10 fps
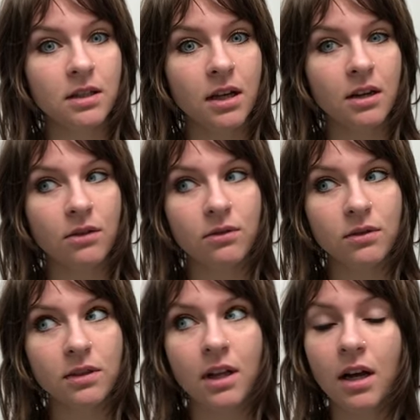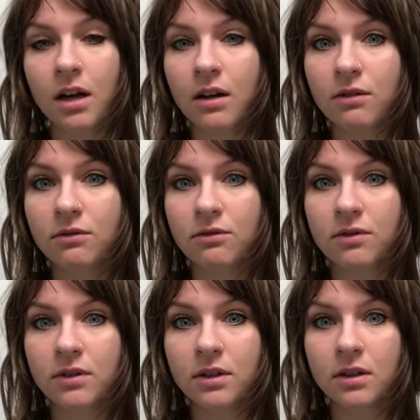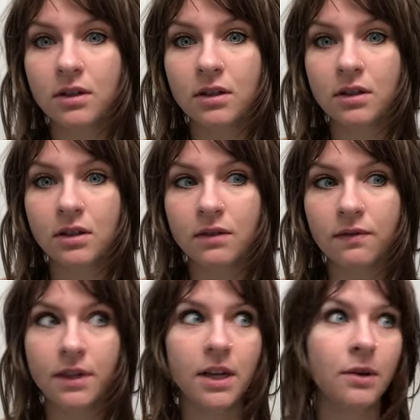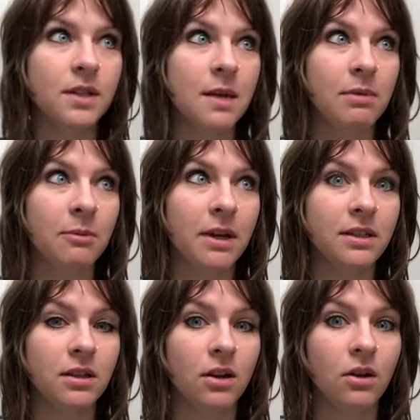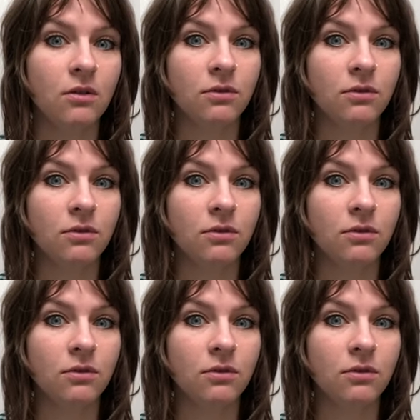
I don't love videotaping myself